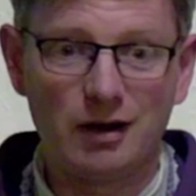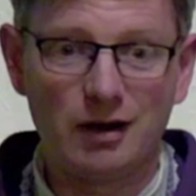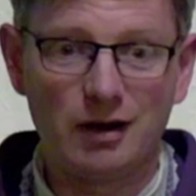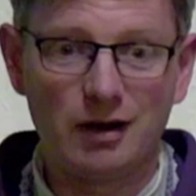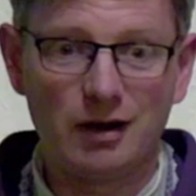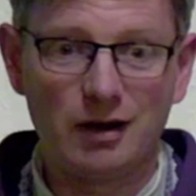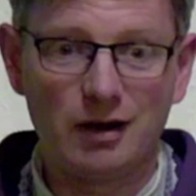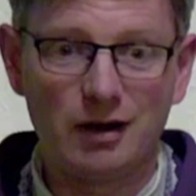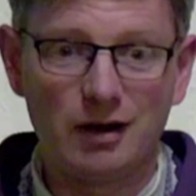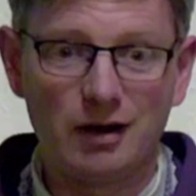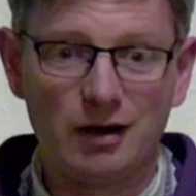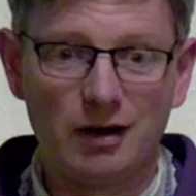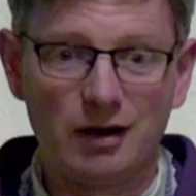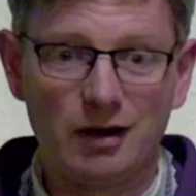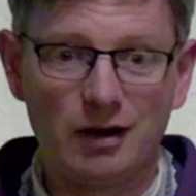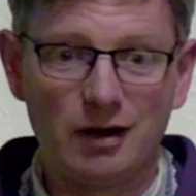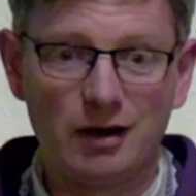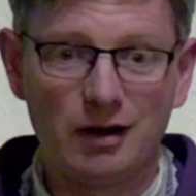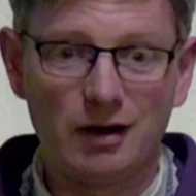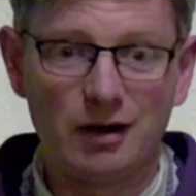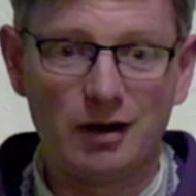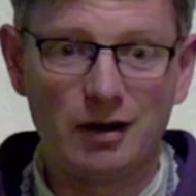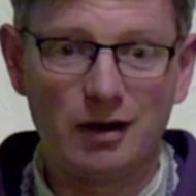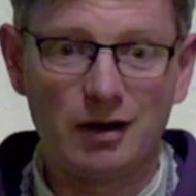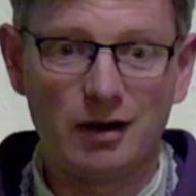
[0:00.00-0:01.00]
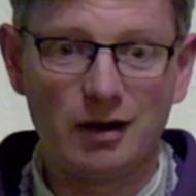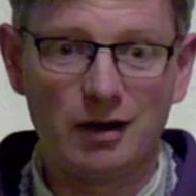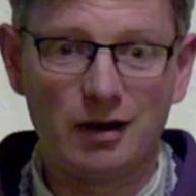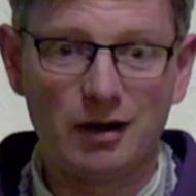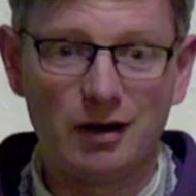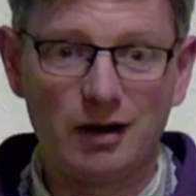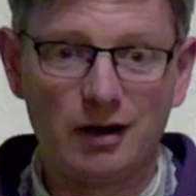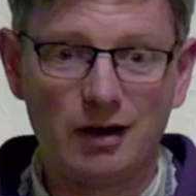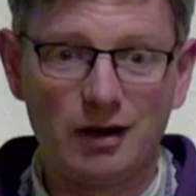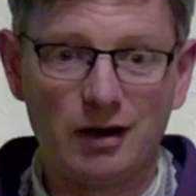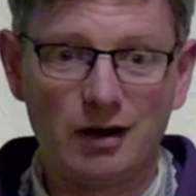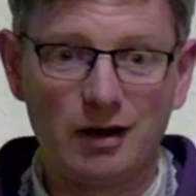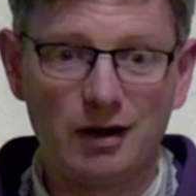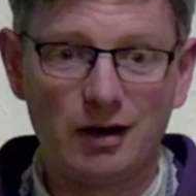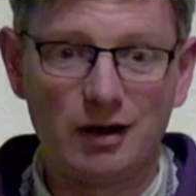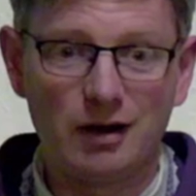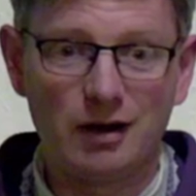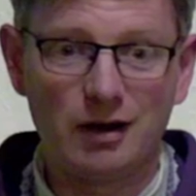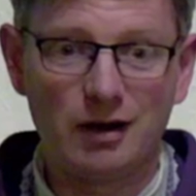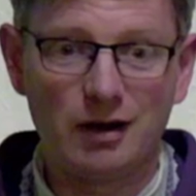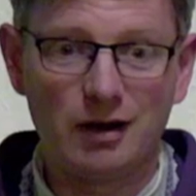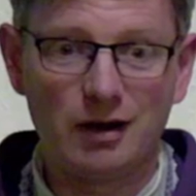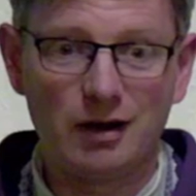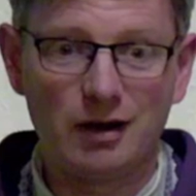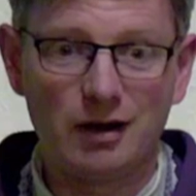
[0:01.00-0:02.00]
see, there's no there's no we have a
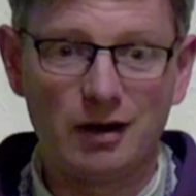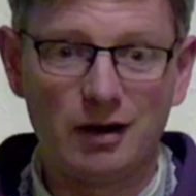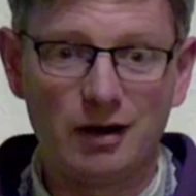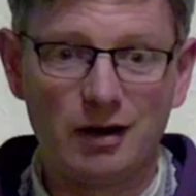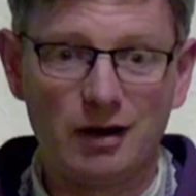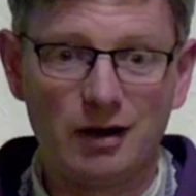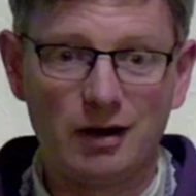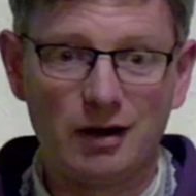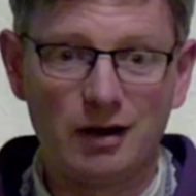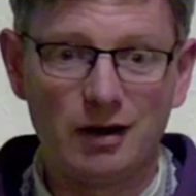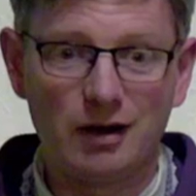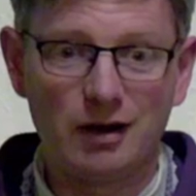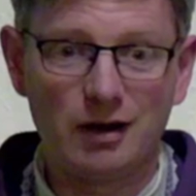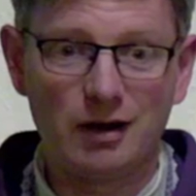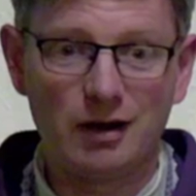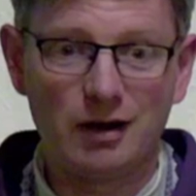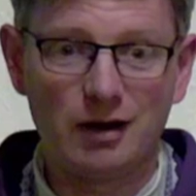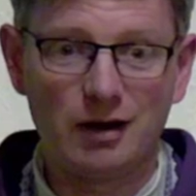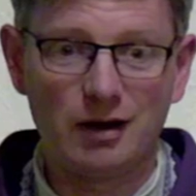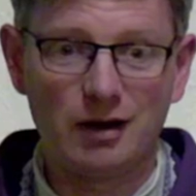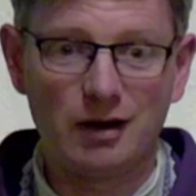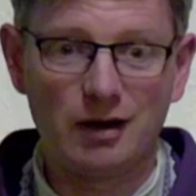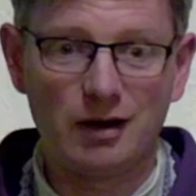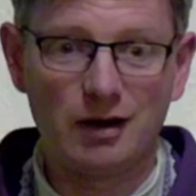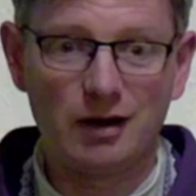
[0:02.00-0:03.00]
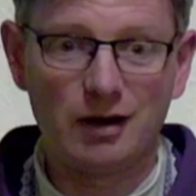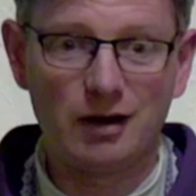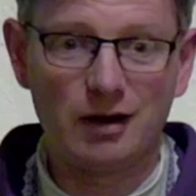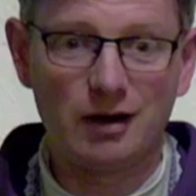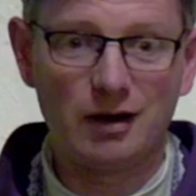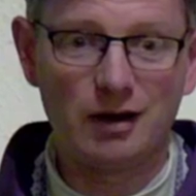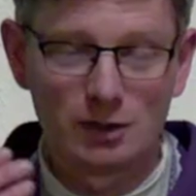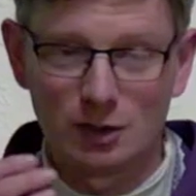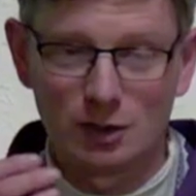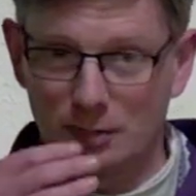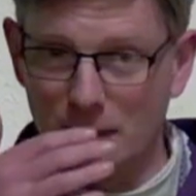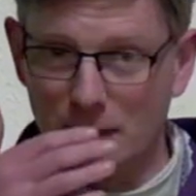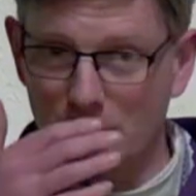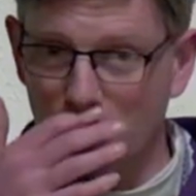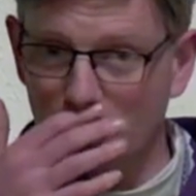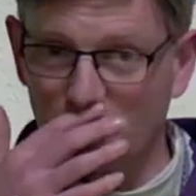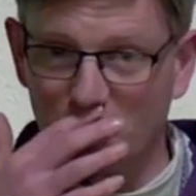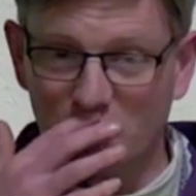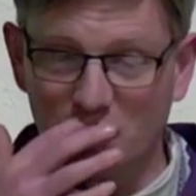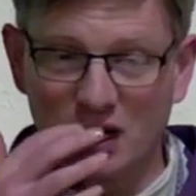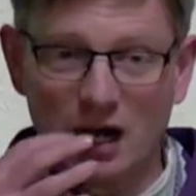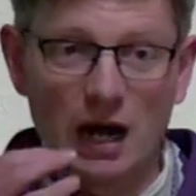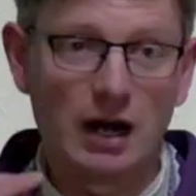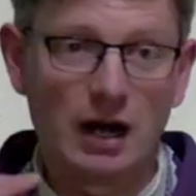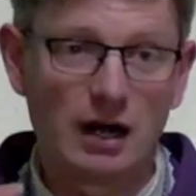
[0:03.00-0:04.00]
stereotype in our heads probably. You know, people who are good
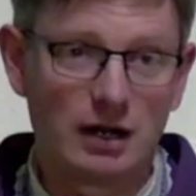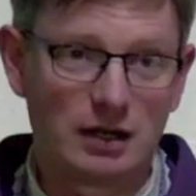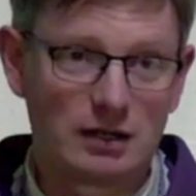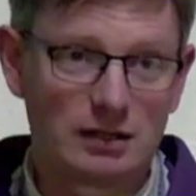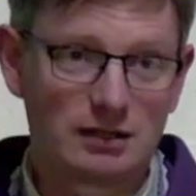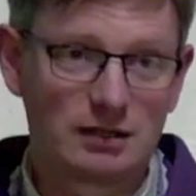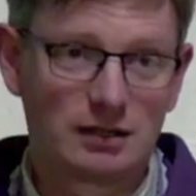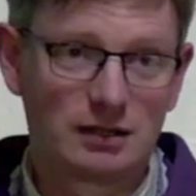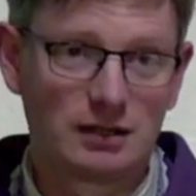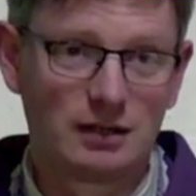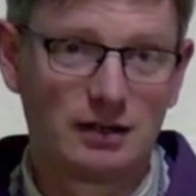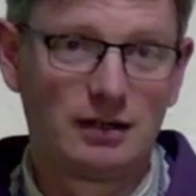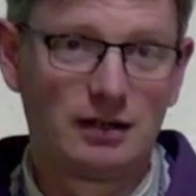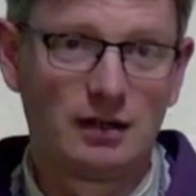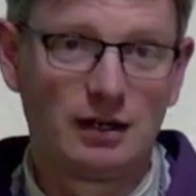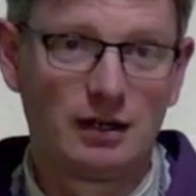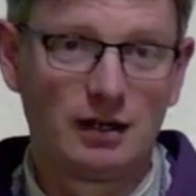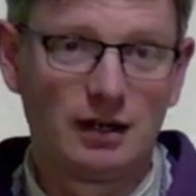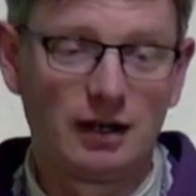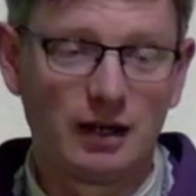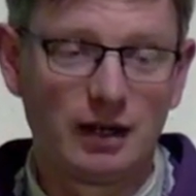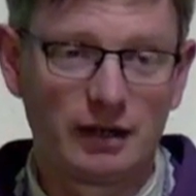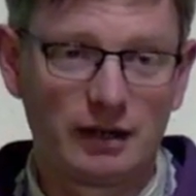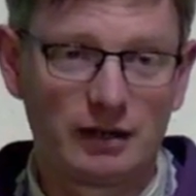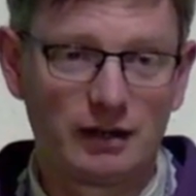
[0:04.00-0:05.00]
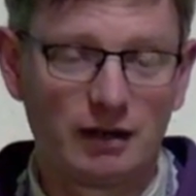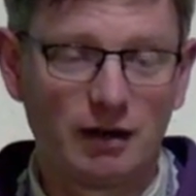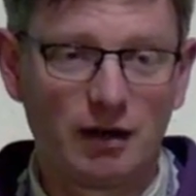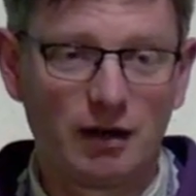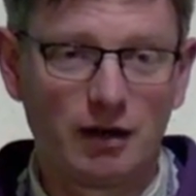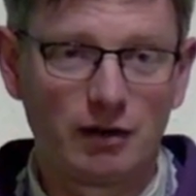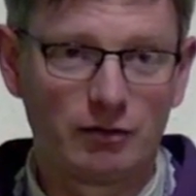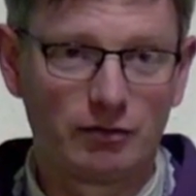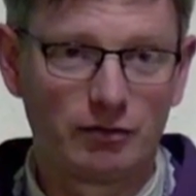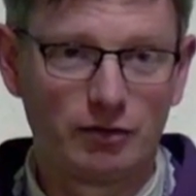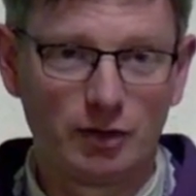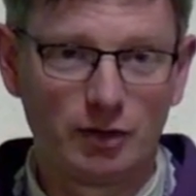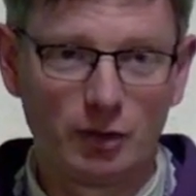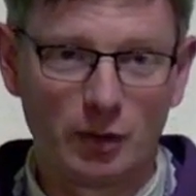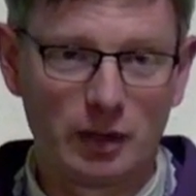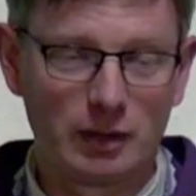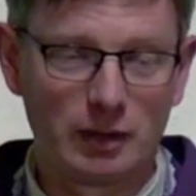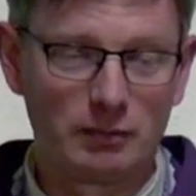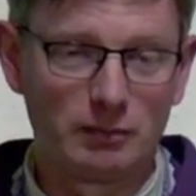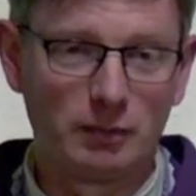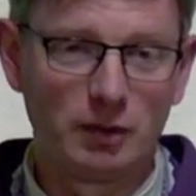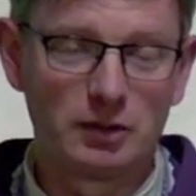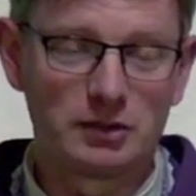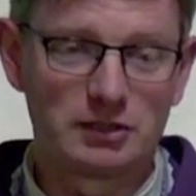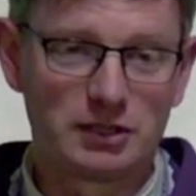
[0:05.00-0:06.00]
at art, like long flowing,
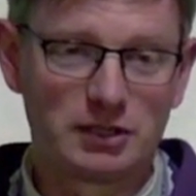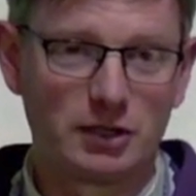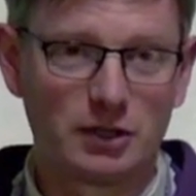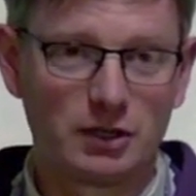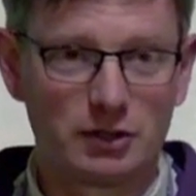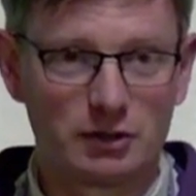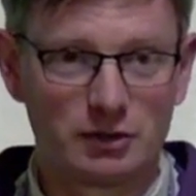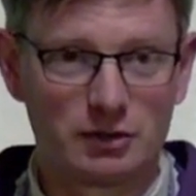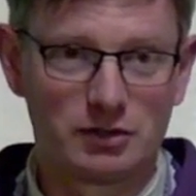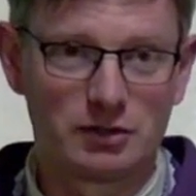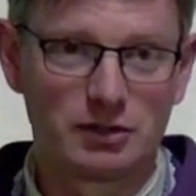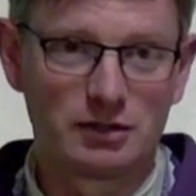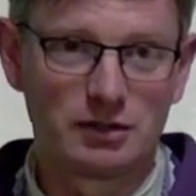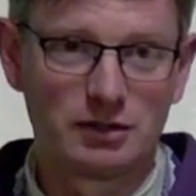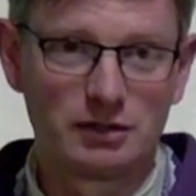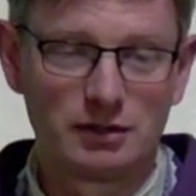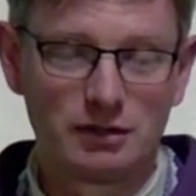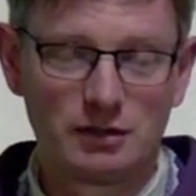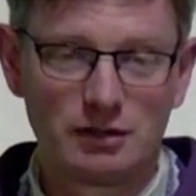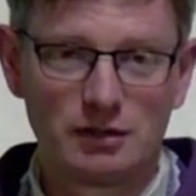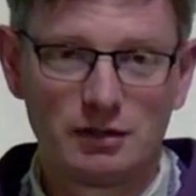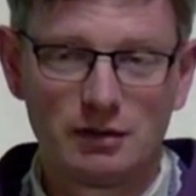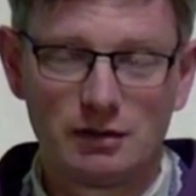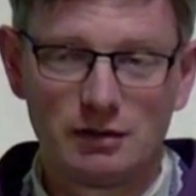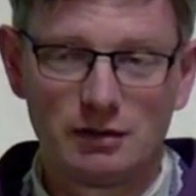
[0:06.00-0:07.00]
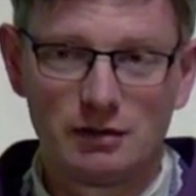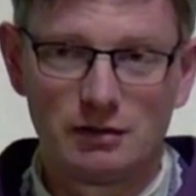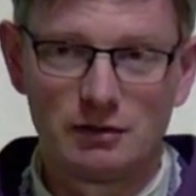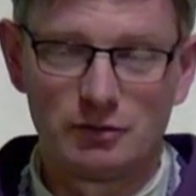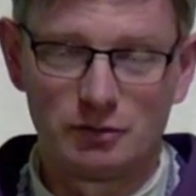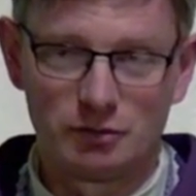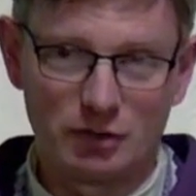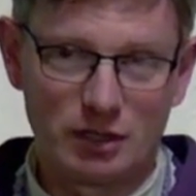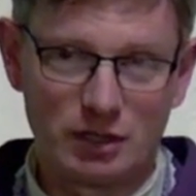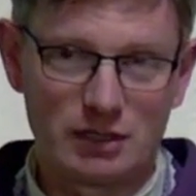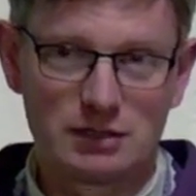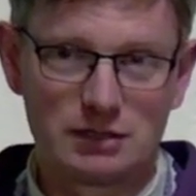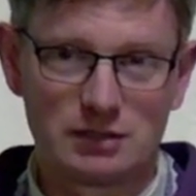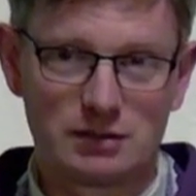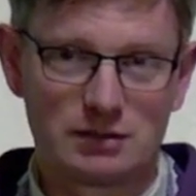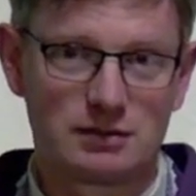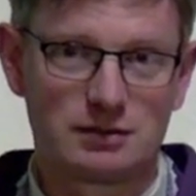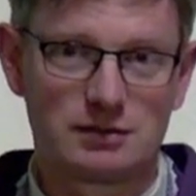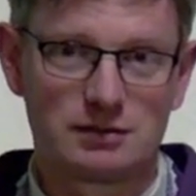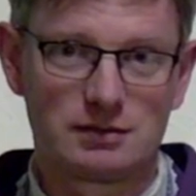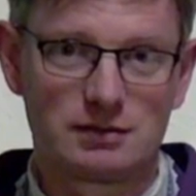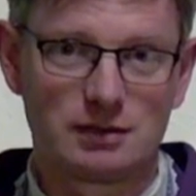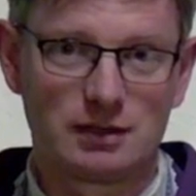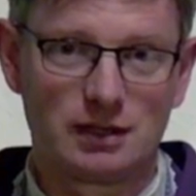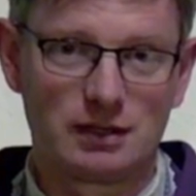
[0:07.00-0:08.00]
multicolored
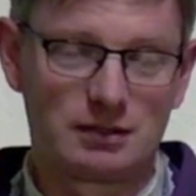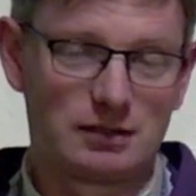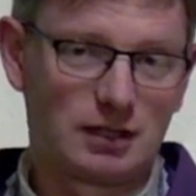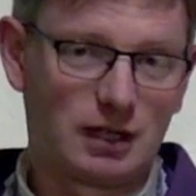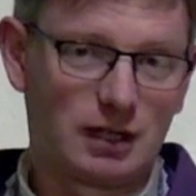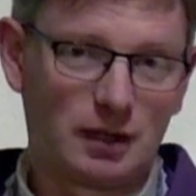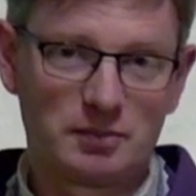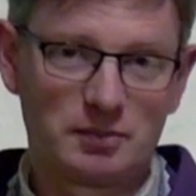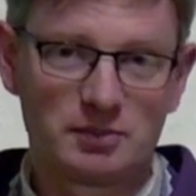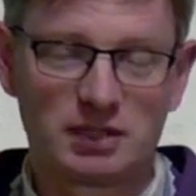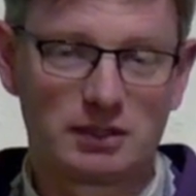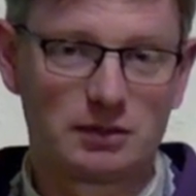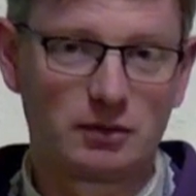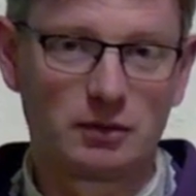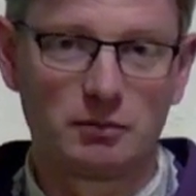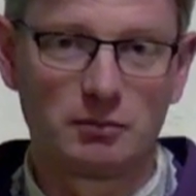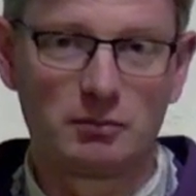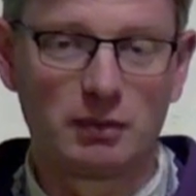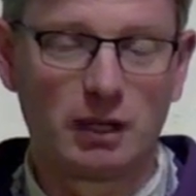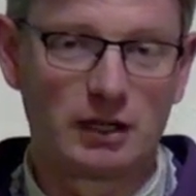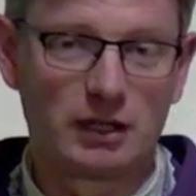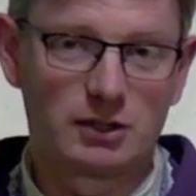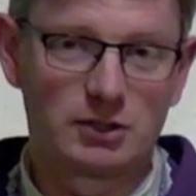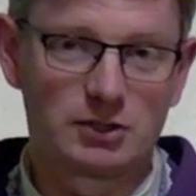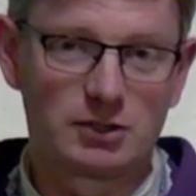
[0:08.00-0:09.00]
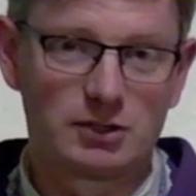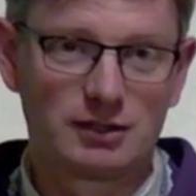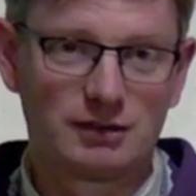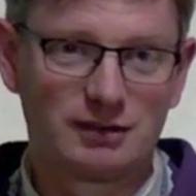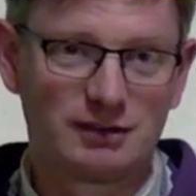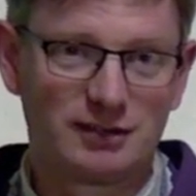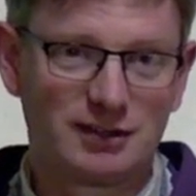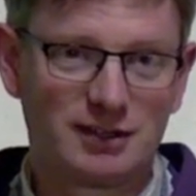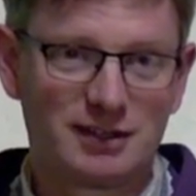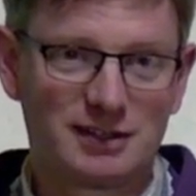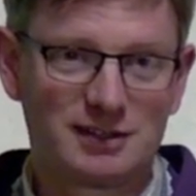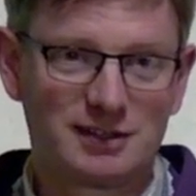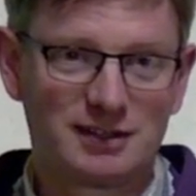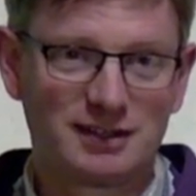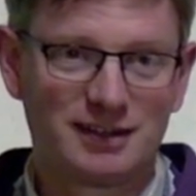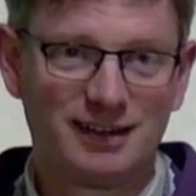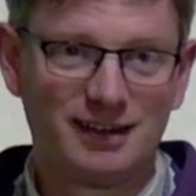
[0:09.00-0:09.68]
dresses and tops that don't match, right?